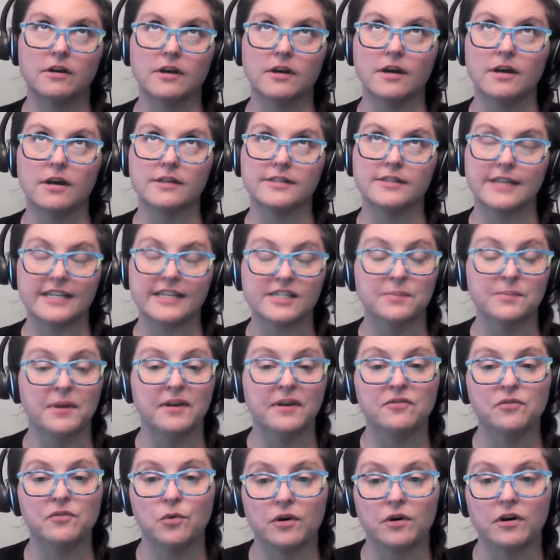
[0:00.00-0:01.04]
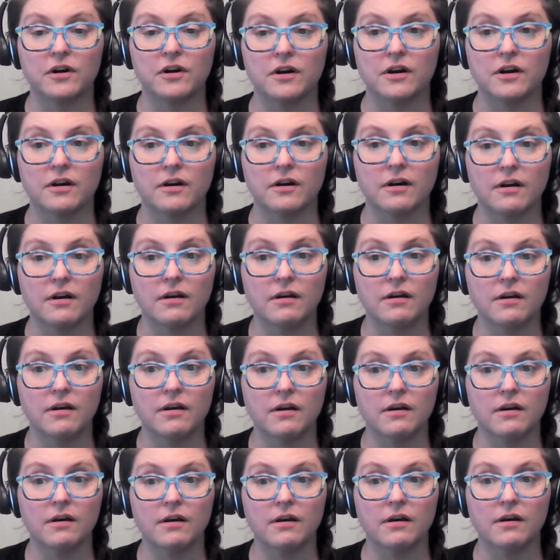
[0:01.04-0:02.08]
assessment for
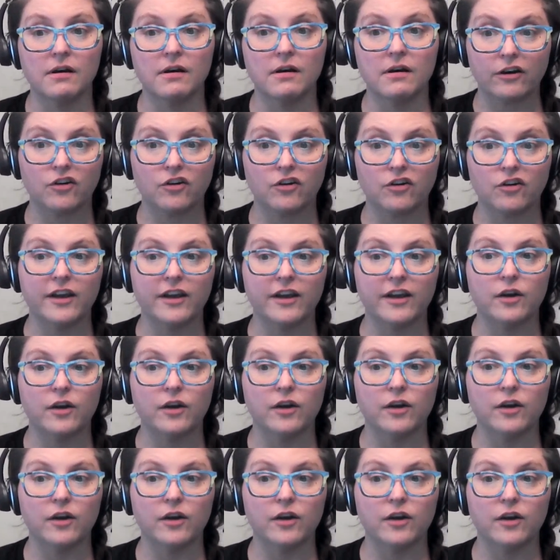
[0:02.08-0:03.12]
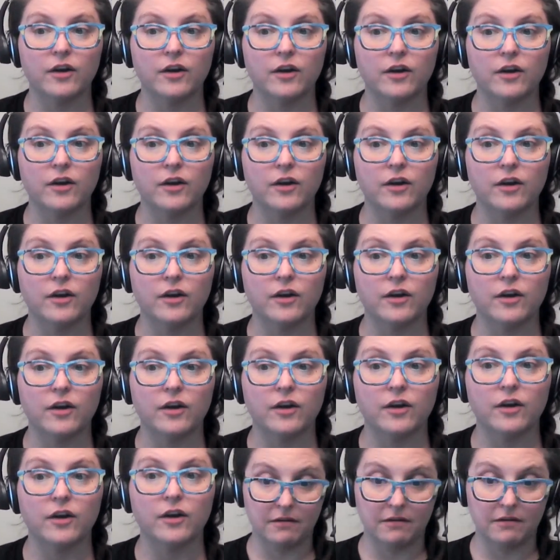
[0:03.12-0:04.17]
Aggregate or Rebar from
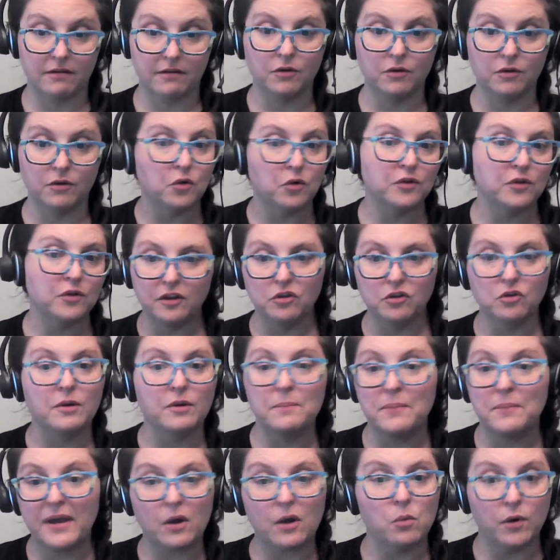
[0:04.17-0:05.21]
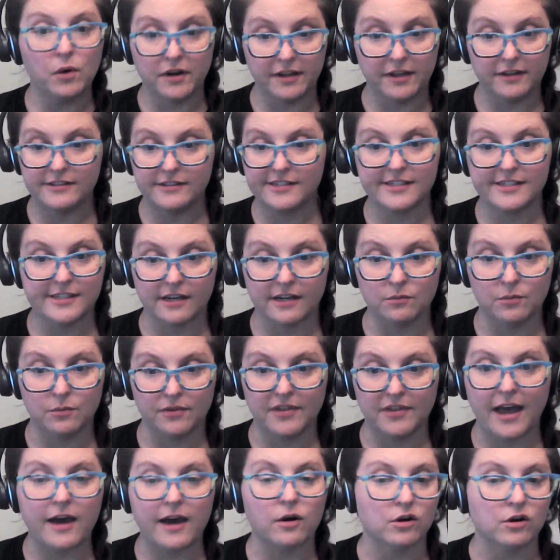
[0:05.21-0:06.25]
both. You can pick one and stick with
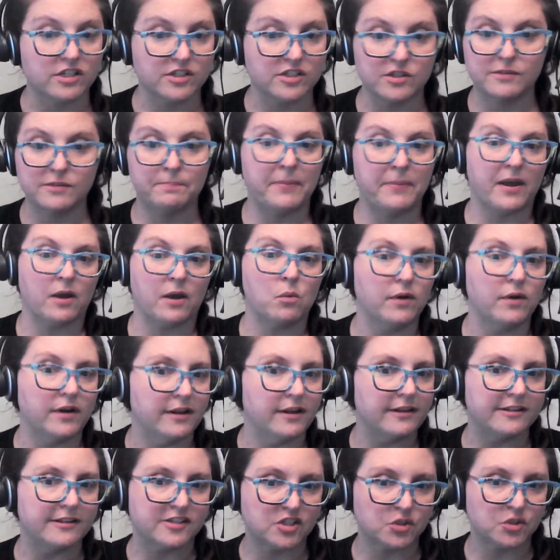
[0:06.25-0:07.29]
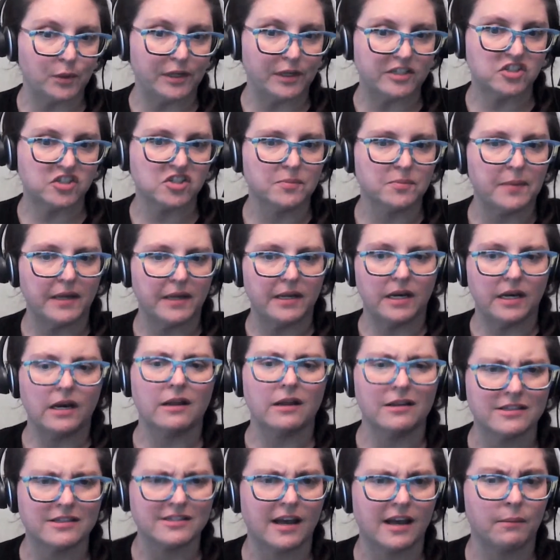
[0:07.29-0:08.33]
that, or pick one and then switch depending
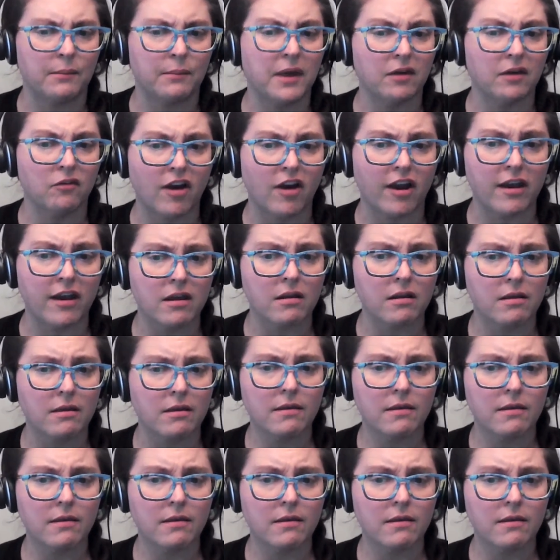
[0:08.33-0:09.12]
on the timing, right?